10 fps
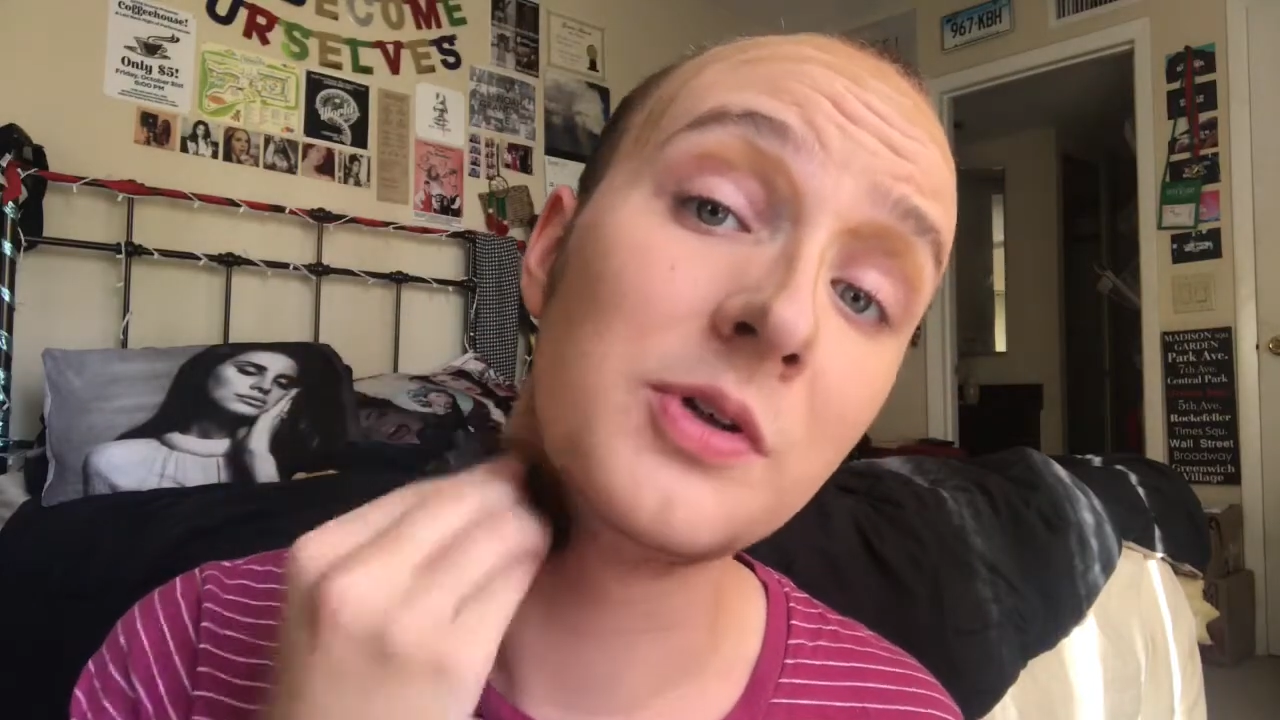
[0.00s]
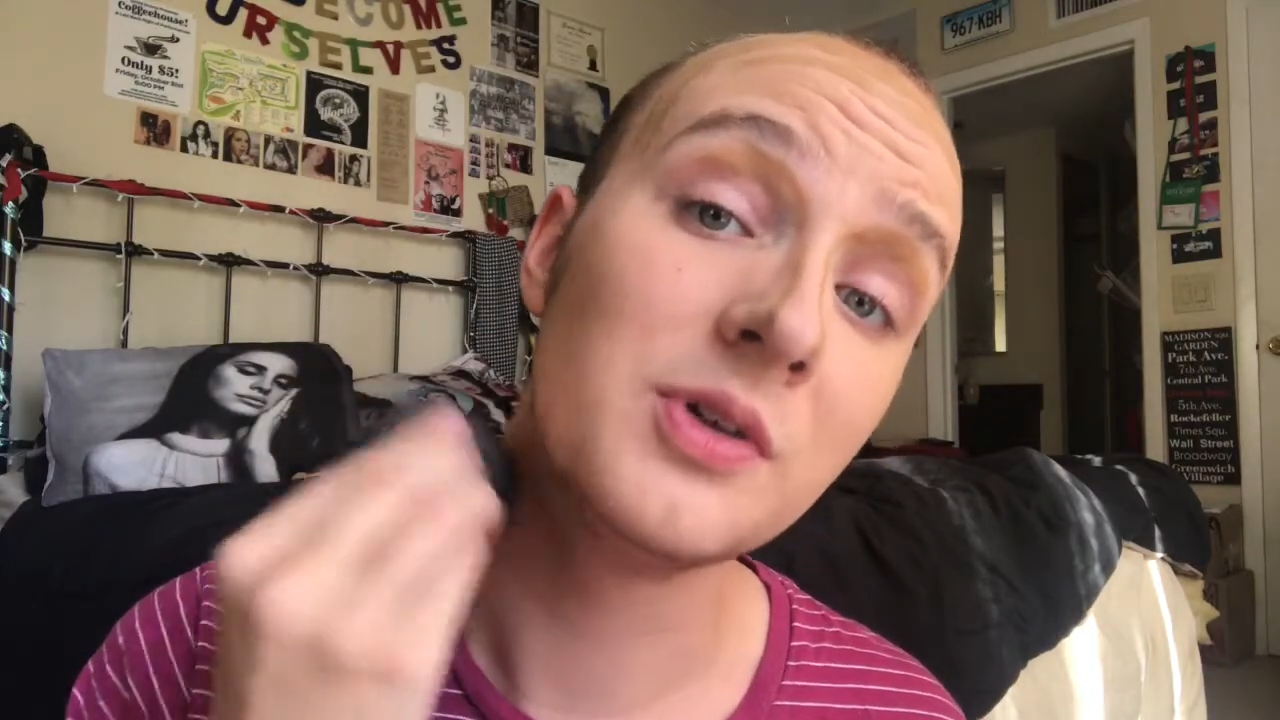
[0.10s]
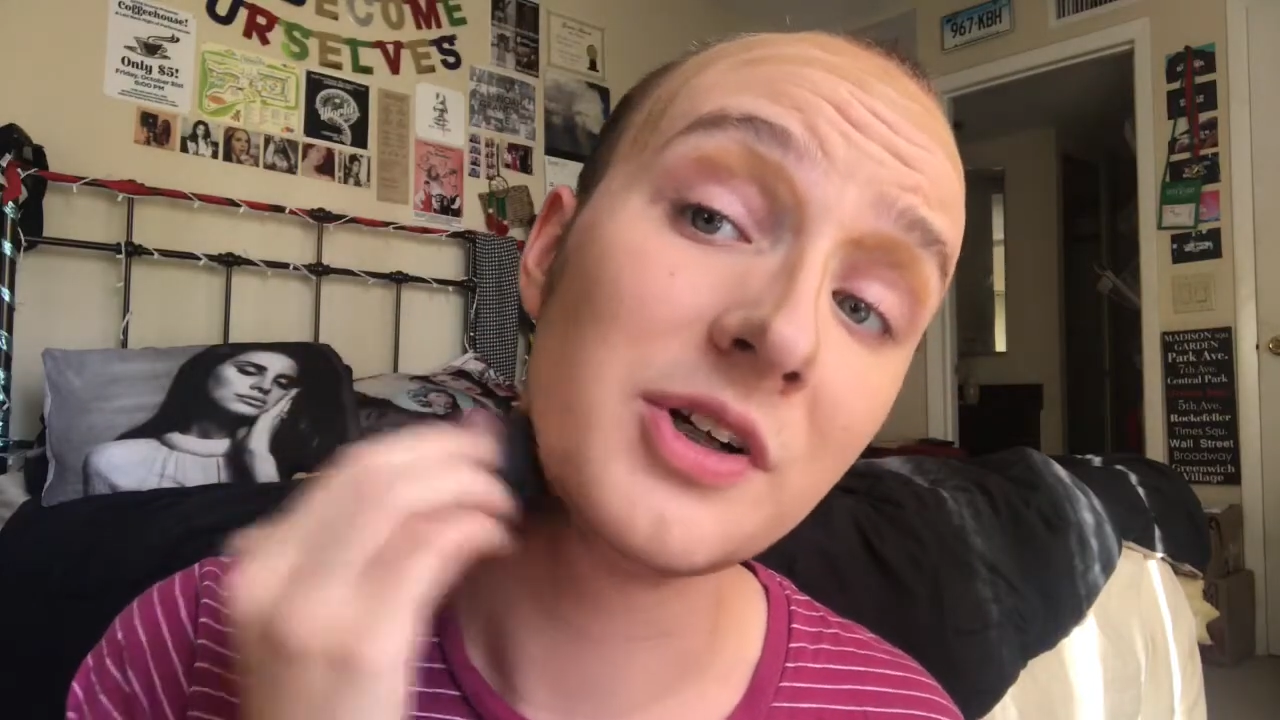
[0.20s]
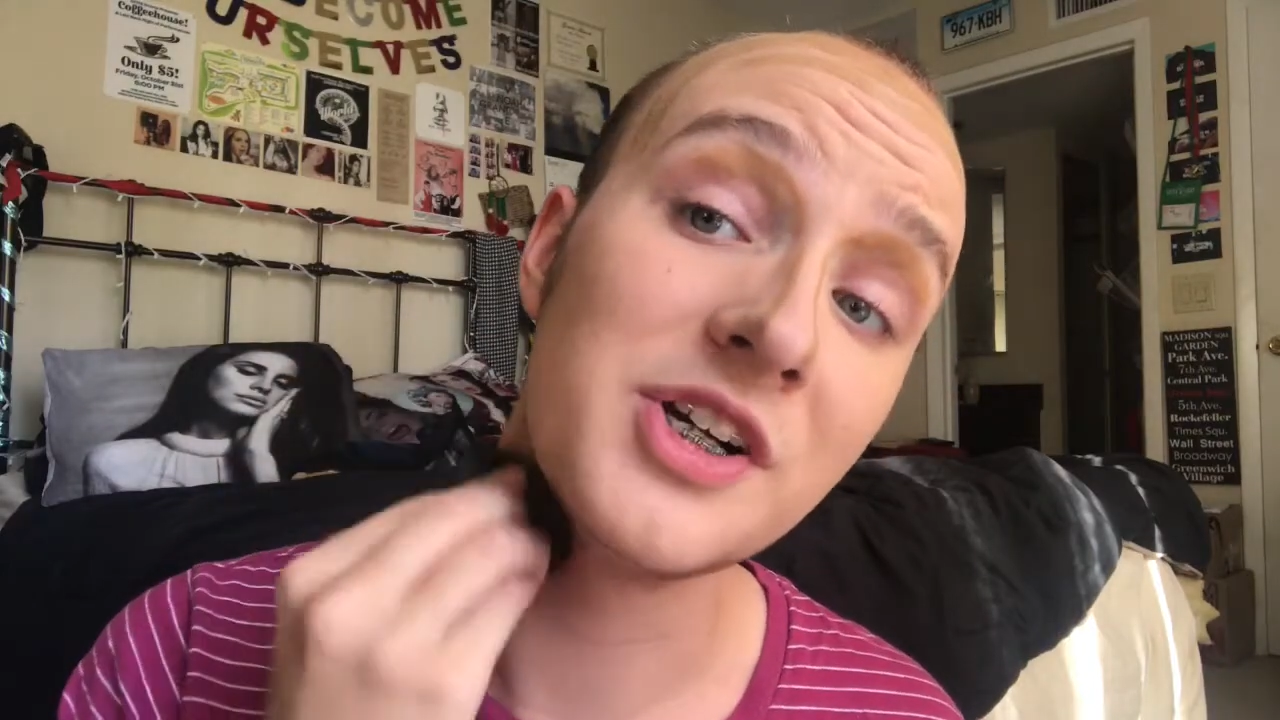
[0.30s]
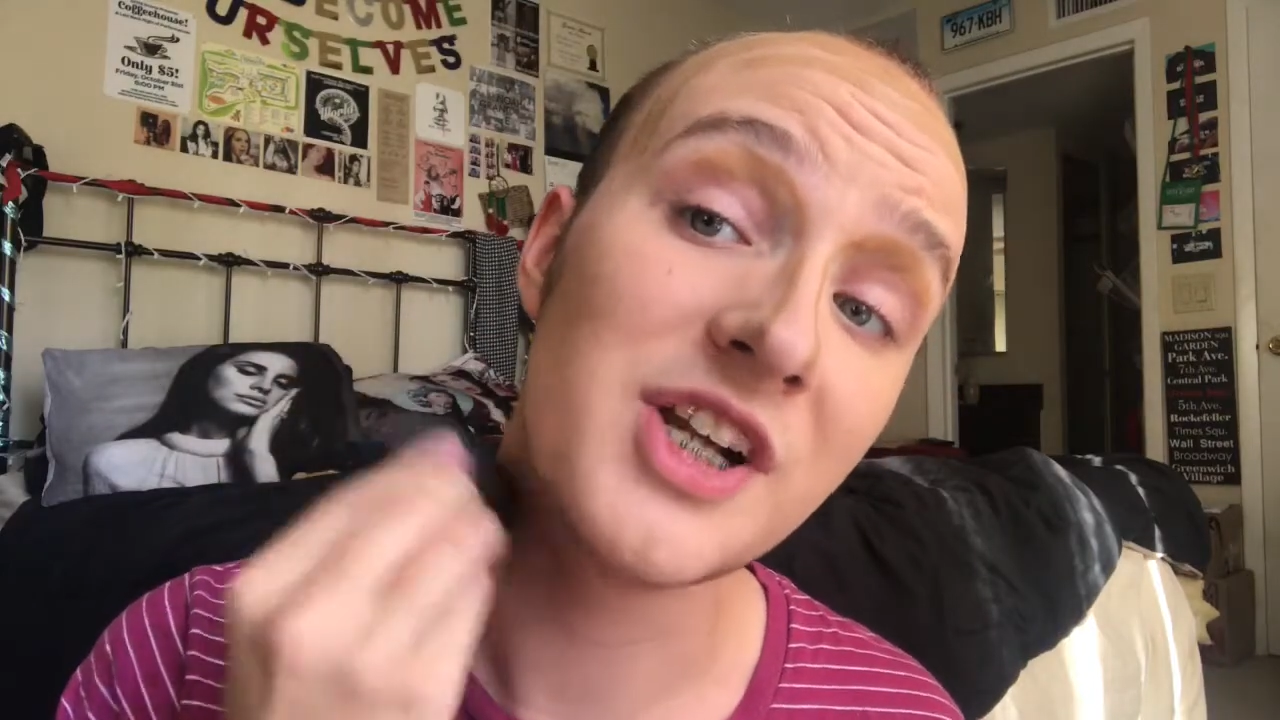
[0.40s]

cooler